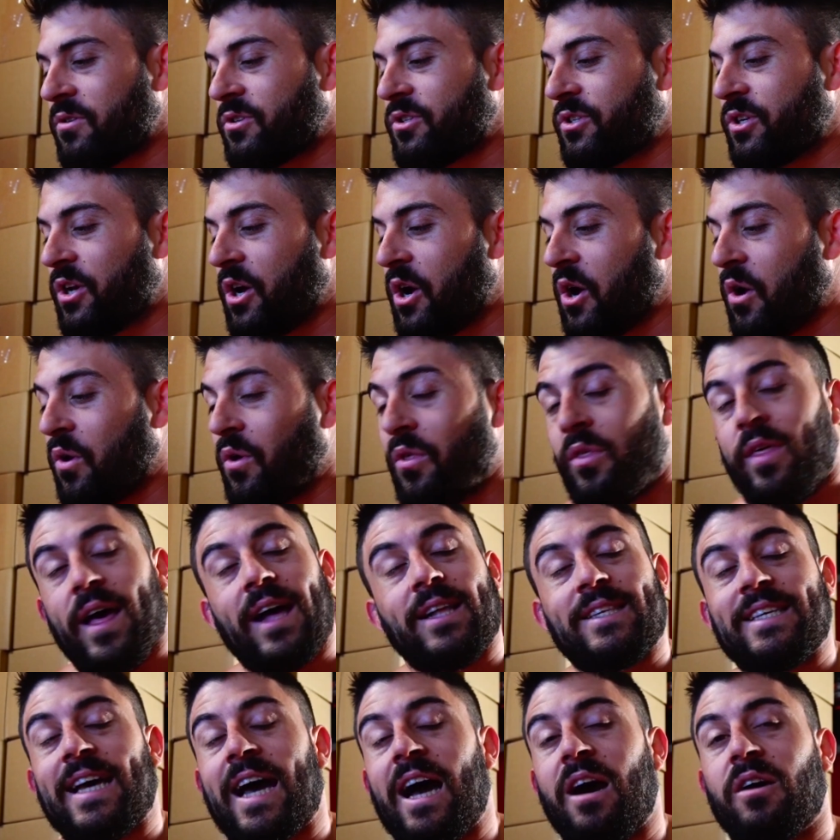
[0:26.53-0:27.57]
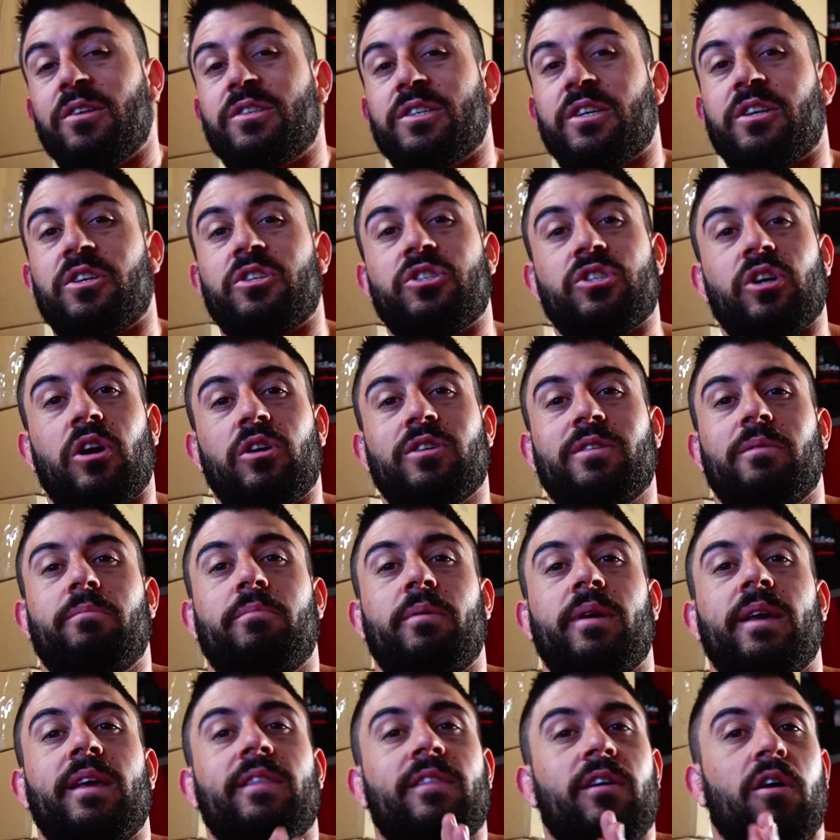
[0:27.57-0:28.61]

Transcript: So that's how it's going to start to be.